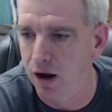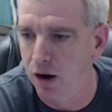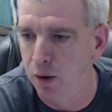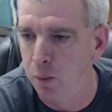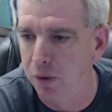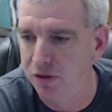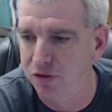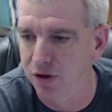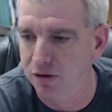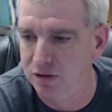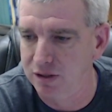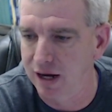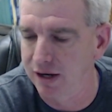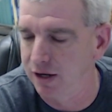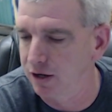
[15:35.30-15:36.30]
with
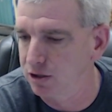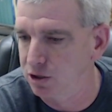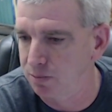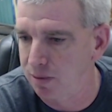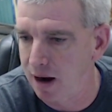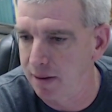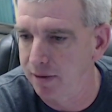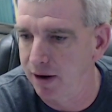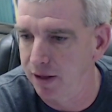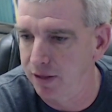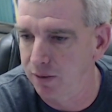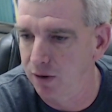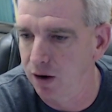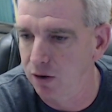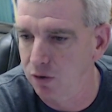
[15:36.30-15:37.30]
those kind of years, you're probably on
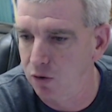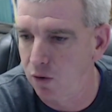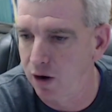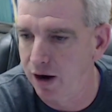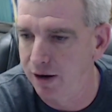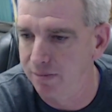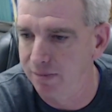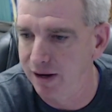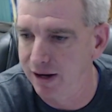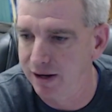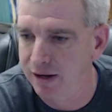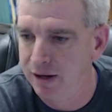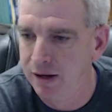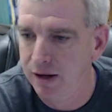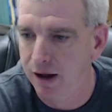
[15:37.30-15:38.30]
the road quite a
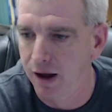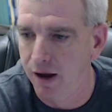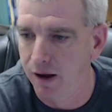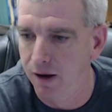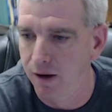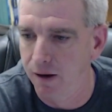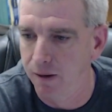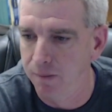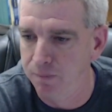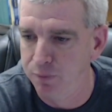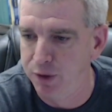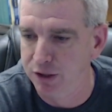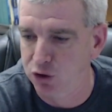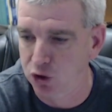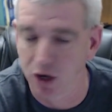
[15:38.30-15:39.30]
bit.
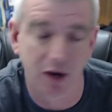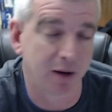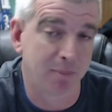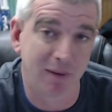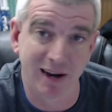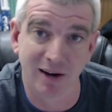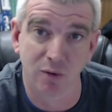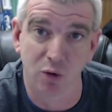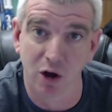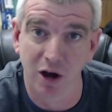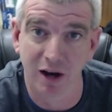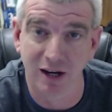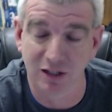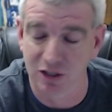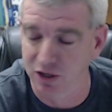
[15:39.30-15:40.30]
The truck being
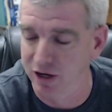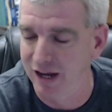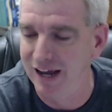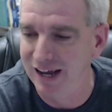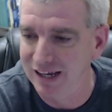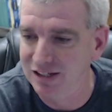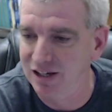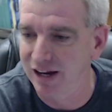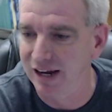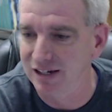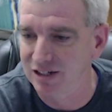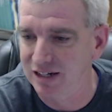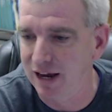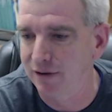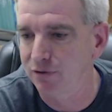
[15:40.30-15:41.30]
run is
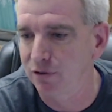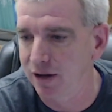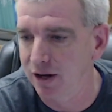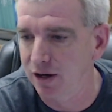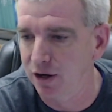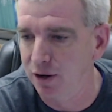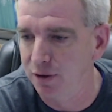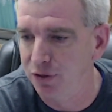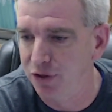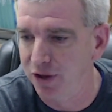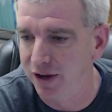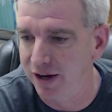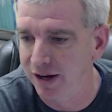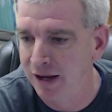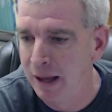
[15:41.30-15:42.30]
definitely a good
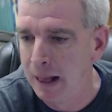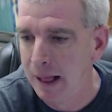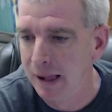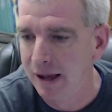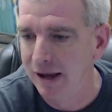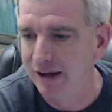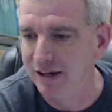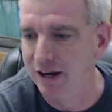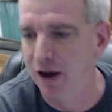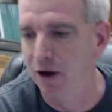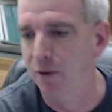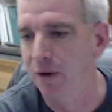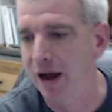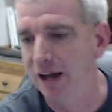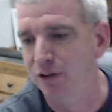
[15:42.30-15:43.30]
thing. You
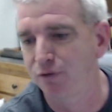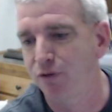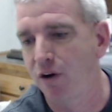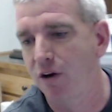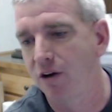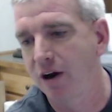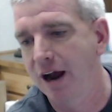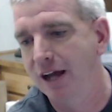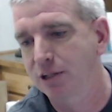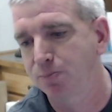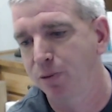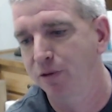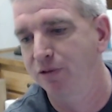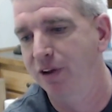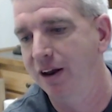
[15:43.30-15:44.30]
know, as far as
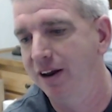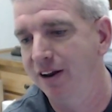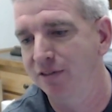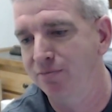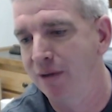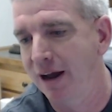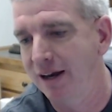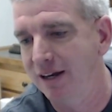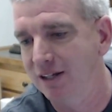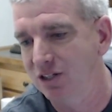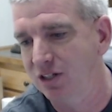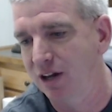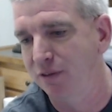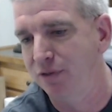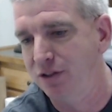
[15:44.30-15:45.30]
preventative maintenance
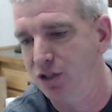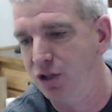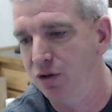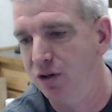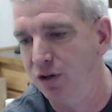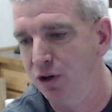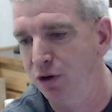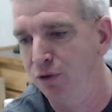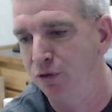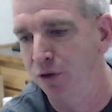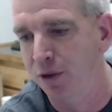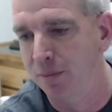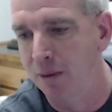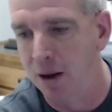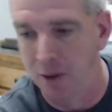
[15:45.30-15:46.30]
stuff that you can do for
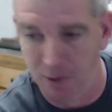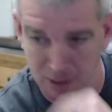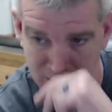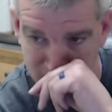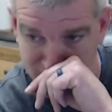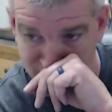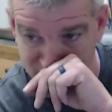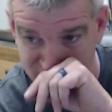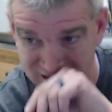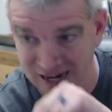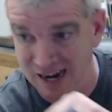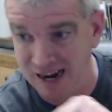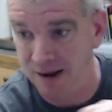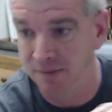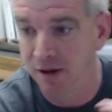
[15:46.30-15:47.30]
the motor at this
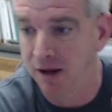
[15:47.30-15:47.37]
time,